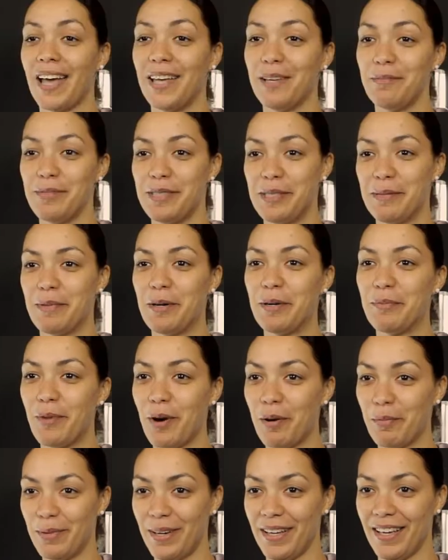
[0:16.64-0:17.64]
I am Simone
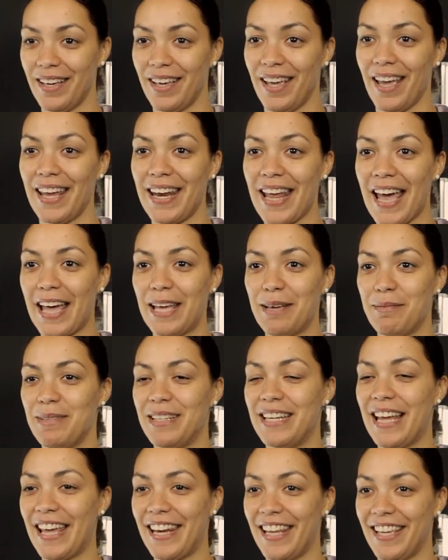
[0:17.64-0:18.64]
Momplé, and I am
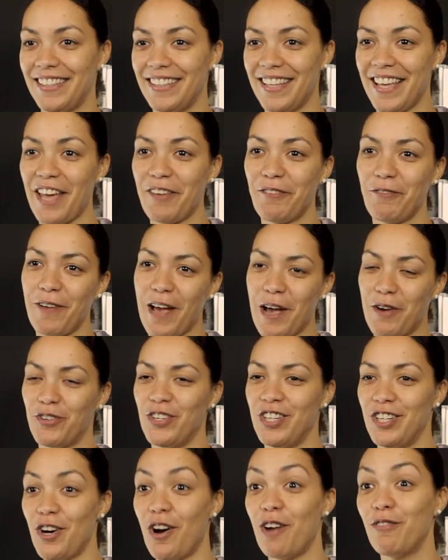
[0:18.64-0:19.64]
the director and
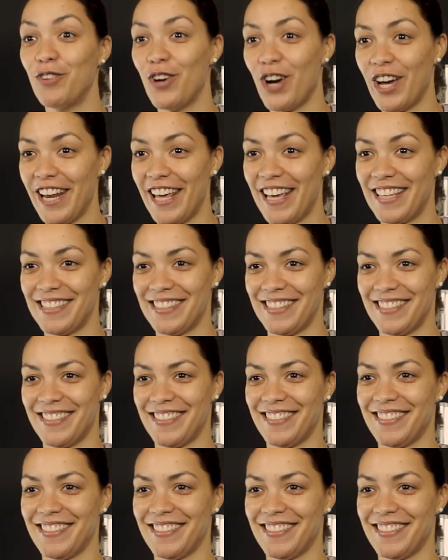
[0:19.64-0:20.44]
founder of GODANCE.